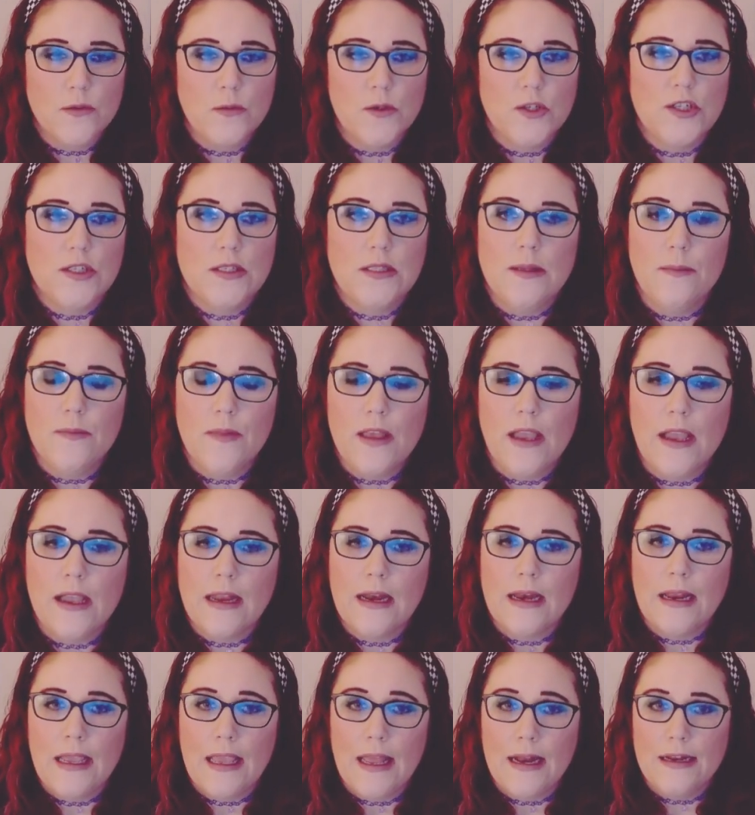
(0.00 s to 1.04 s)
which is something I'm going
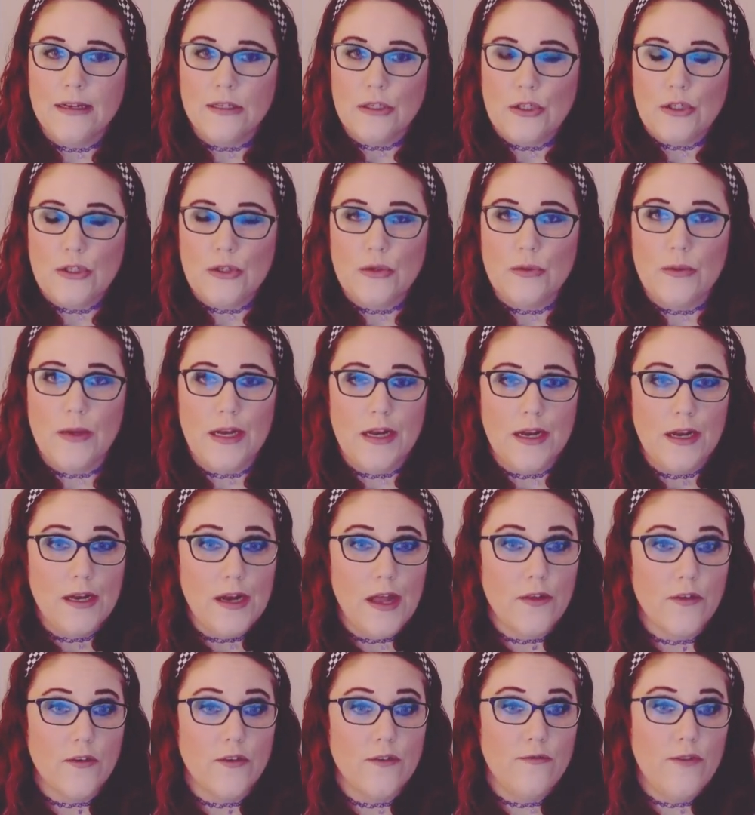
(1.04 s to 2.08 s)
to get into in
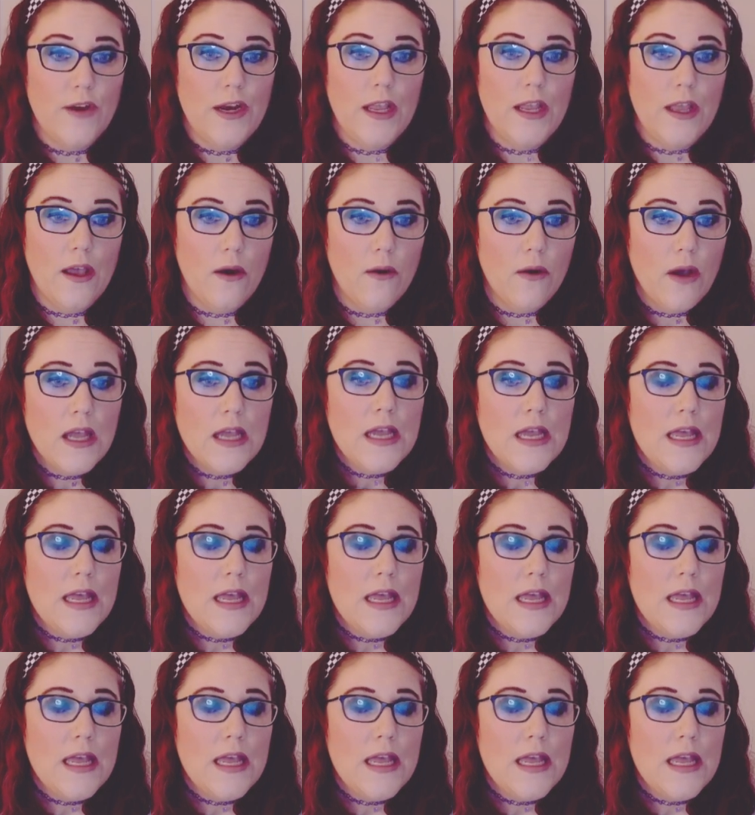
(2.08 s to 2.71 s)
another video.